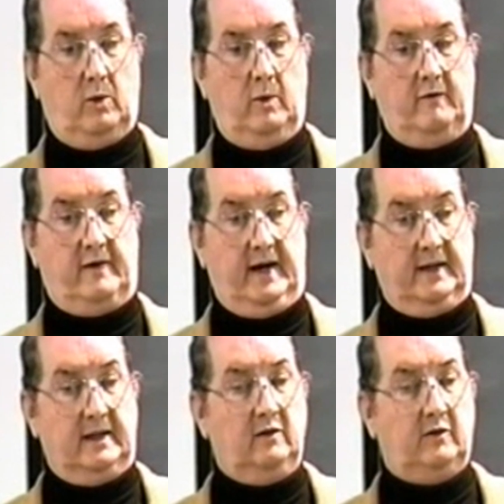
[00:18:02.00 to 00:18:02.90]
filled with
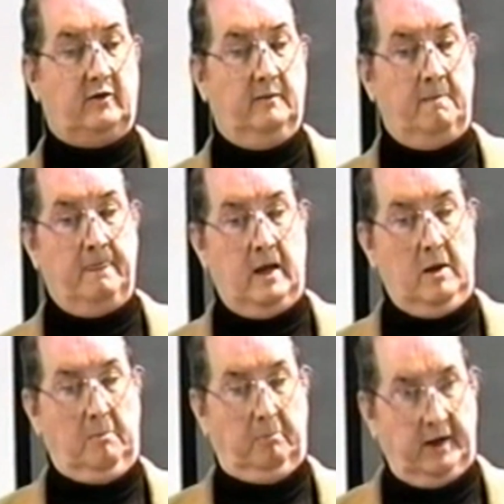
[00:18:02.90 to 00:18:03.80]
violence,
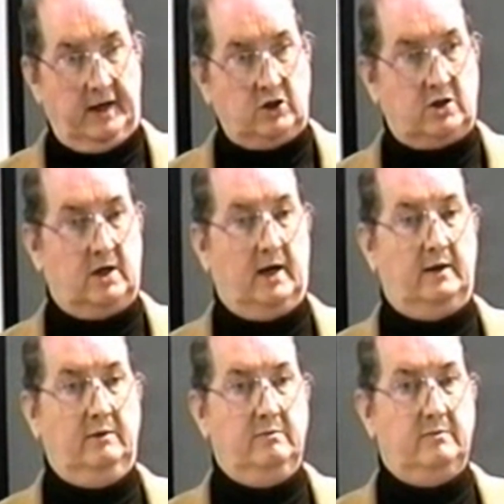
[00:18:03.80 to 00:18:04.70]

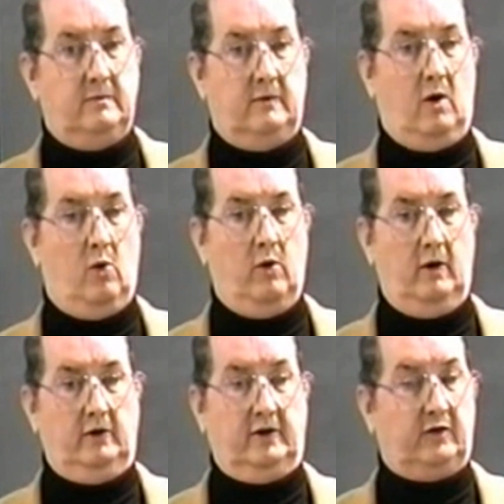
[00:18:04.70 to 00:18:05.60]
bloodshed,
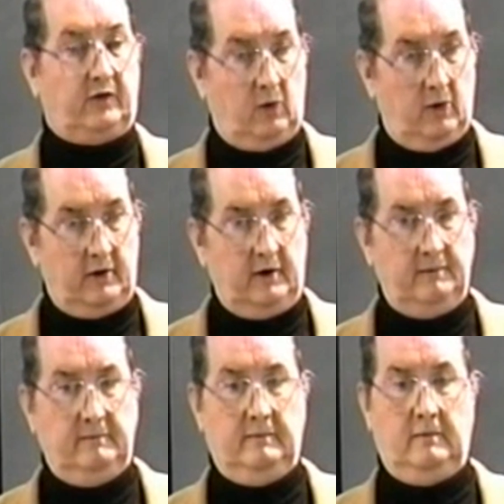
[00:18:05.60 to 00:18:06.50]

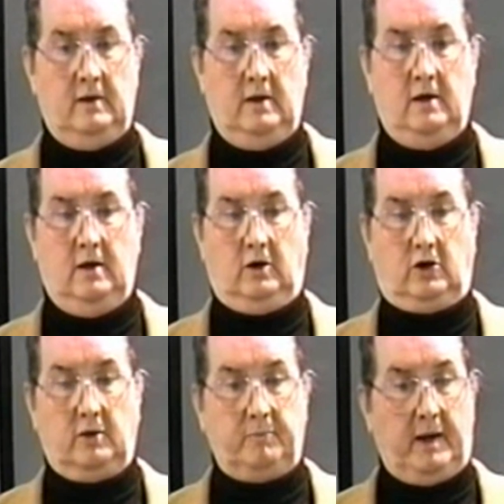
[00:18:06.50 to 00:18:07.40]
disorder.
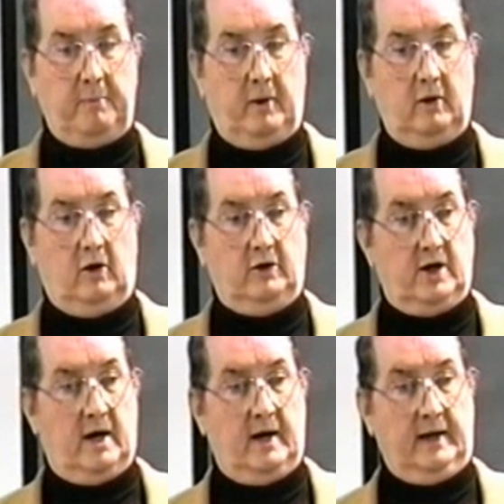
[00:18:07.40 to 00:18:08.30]
Good people are
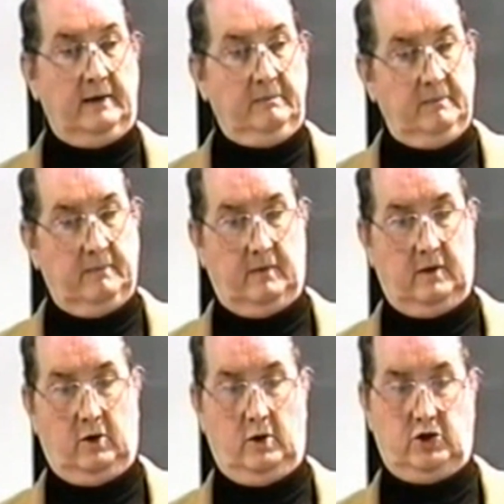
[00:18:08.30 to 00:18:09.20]
dying.
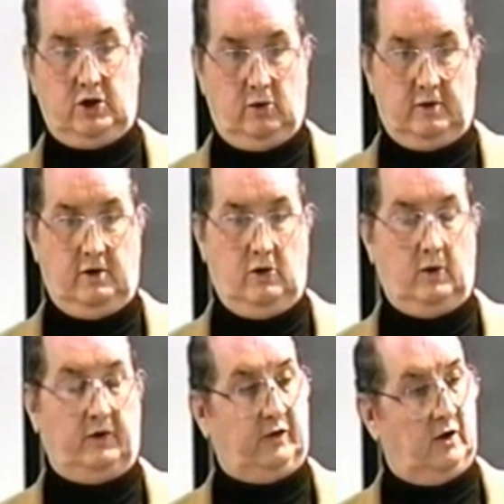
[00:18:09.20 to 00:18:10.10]
There are children
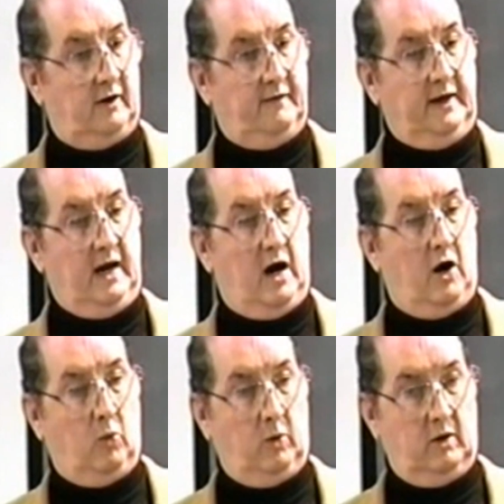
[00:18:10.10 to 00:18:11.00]
who are starving.
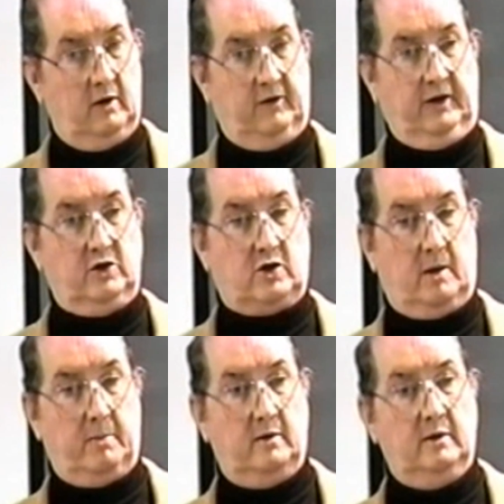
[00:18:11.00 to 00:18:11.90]
Our world is in
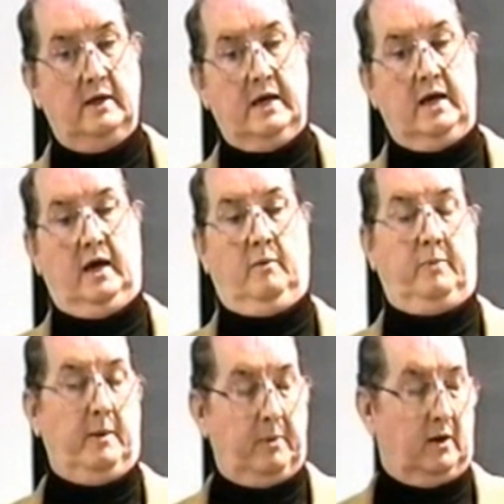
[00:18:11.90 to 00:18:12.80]
trouble.
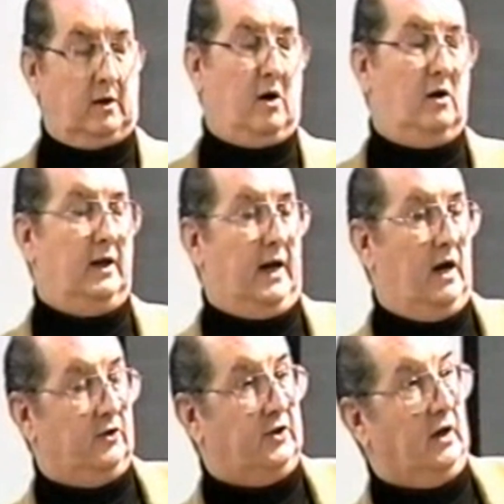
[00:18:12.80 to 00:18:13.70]
And people are calling
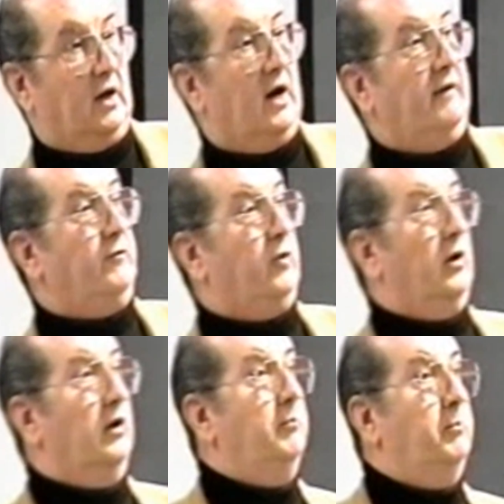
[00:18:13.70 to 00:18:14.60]
out to God
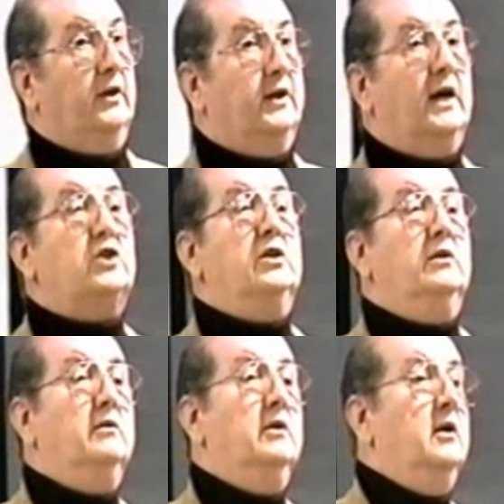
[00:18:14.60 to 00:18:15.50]
for
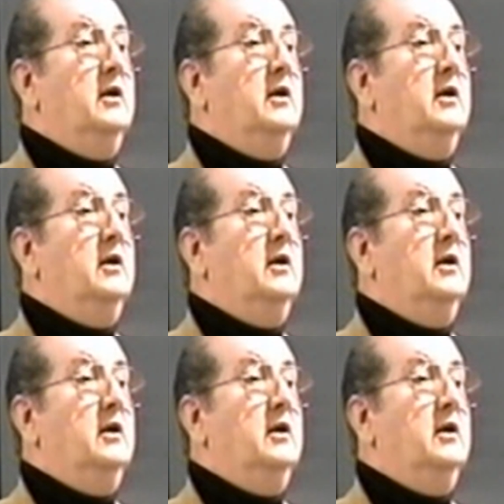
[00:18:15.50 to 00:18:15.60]
protection.